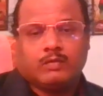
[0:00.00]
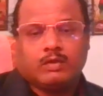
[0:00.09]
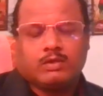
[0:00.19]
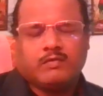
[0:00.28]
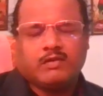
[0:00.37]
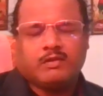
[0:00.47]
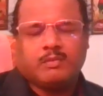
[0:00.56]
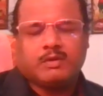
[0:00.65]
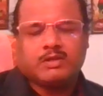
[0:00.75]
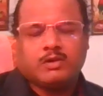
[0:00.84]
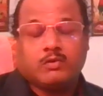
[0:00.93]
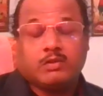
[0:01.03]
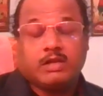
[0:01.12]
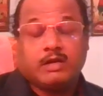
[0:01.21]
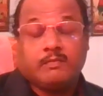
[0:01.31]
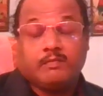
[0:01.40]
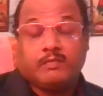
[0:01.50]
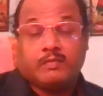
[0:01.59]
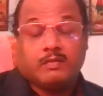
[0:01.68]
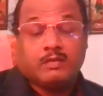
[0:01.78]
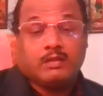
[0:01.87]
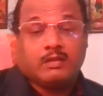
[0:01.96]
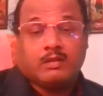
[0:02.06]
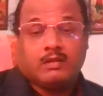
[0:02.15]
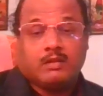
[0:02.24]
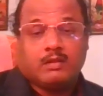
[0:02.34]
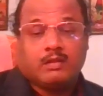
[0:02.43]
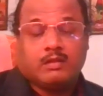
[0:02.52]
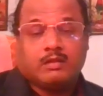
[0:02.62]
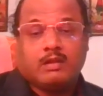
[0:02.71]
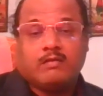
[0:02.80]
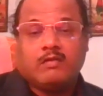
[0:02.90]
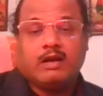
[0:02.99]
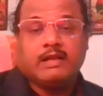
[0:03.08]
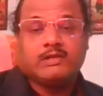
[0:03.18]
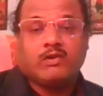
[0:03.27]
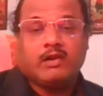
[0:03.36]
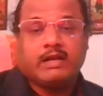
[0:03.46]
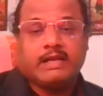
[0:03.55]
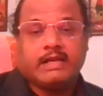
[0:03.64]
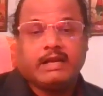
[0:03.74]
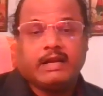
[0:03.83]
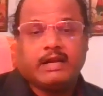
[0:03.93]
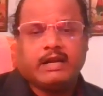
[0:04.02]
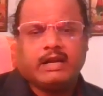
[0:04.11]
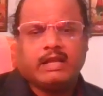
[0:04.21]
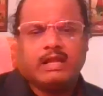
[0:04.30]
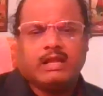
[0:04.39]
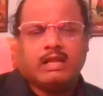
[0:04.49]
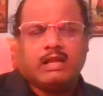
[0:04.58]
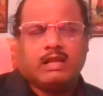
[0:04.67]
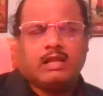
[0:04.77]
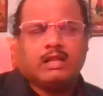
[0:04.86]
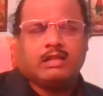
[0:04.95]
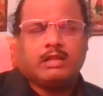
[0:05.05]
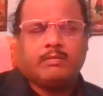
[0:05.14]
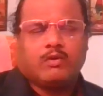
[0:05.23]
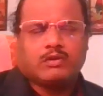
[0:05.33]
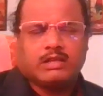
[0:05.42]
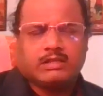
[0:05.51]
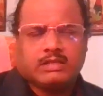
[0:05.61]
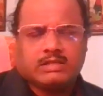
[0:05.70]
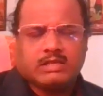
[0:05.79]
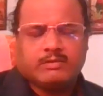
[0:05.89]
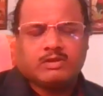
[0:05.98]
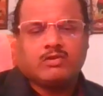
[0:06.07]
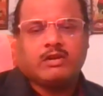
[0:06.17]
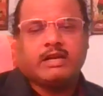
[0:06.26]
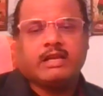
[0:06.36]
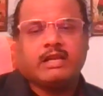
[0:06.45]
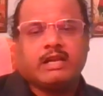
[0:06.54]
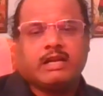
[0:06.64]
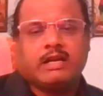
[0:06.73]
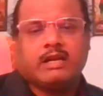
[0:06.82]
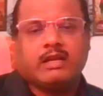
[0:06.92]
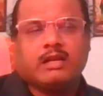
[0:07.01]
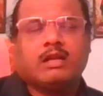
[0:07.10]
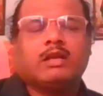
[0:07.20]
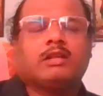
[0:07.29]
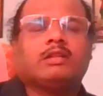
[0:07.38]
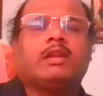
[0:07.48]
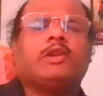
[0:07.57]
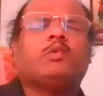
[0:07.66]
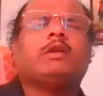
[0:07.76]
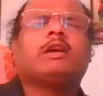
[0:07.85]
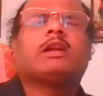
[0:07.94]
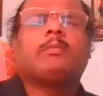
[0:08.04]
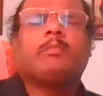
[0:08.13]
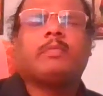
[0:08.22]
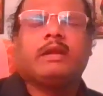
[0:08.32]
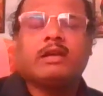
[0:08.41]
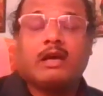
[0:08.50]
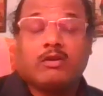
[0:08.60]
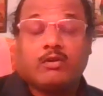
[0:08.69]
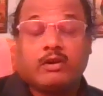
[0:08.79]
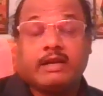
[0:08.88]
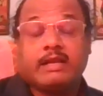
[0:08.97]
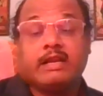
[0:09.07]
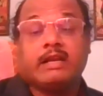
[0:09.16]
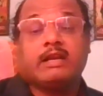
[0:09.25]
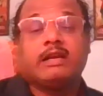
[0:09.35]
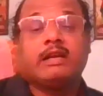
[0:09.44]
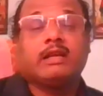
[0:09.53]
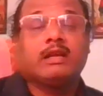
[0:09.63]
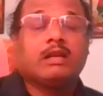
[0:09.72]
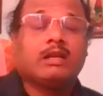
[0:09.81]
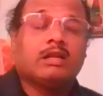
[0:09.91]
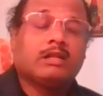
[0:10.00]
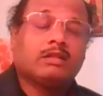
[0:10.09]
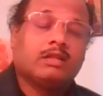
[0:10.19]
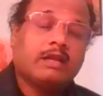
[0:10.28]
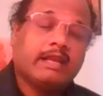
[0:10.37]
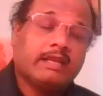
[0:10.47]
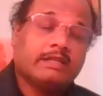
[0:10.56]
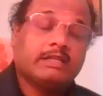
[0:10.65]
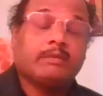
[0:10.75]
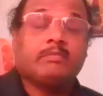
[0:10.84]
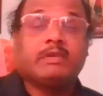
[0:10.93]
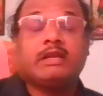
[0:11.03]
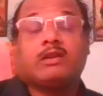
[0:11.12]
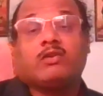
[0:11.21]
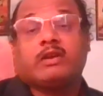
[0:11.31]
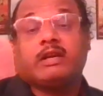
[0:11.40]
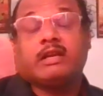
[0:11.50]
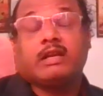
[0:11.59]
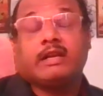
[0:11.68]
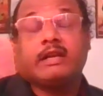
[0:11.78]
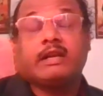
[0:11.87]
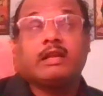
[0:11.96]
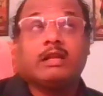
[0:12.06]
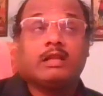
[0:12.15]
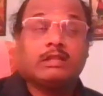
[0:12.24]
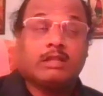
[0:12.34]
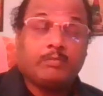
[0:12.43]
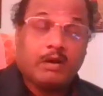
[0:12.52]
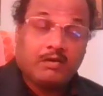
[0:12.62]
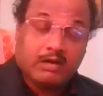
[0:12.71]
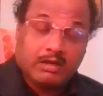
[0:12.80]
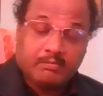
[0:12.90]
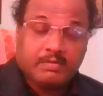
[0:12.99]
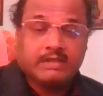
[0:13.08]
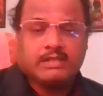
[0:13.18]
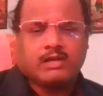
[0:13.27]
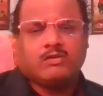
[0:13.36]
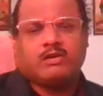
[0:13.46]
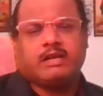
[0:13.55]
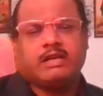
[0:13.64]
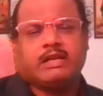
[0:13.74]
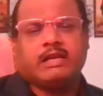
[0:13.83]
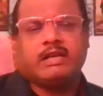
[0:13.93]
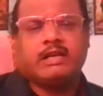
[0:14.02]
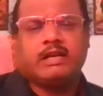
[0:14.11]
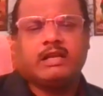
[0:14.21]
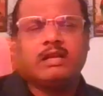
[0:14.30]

So one of the person told that the world is already created, the process system is already created, the nuclear company are already created, the energy company are already created, the power companies are already created.